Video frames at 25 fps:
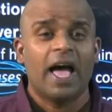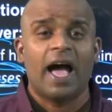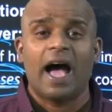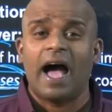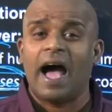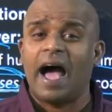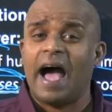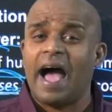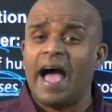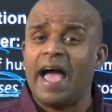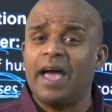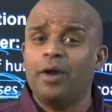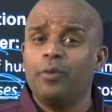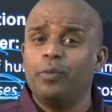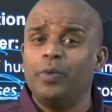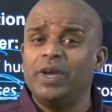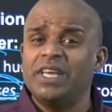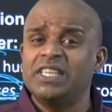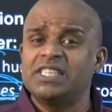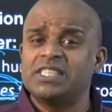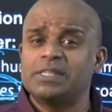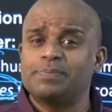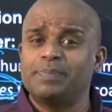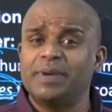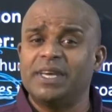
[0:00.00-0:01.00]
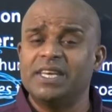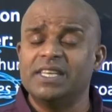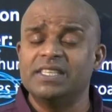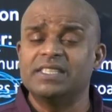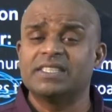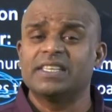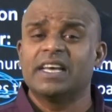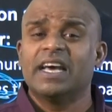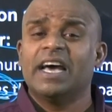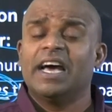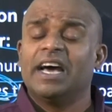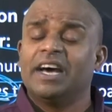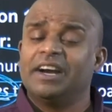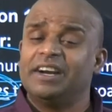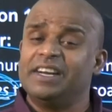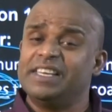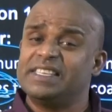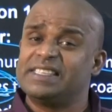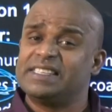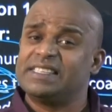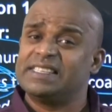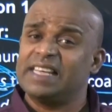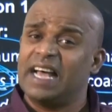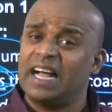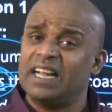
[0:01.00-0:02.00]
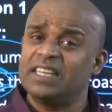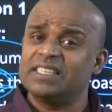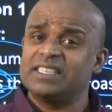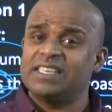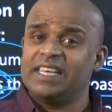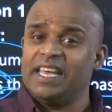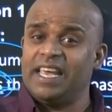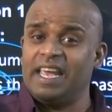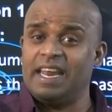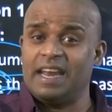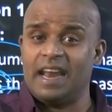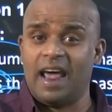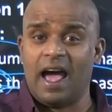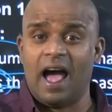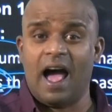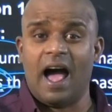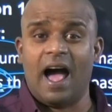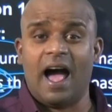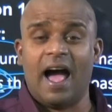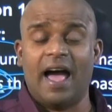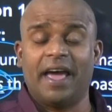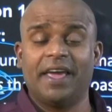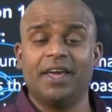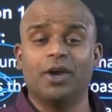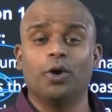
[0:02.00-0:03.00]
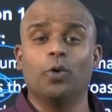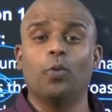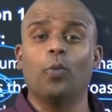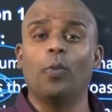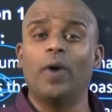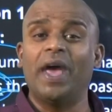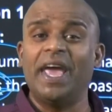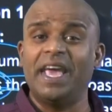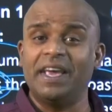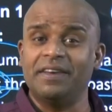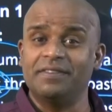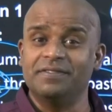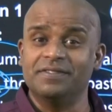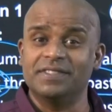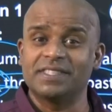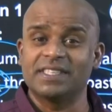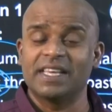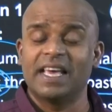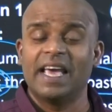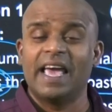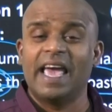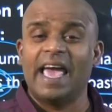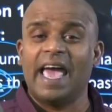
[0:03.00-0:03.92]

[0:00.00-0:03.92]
High wind speeds result in higher waves.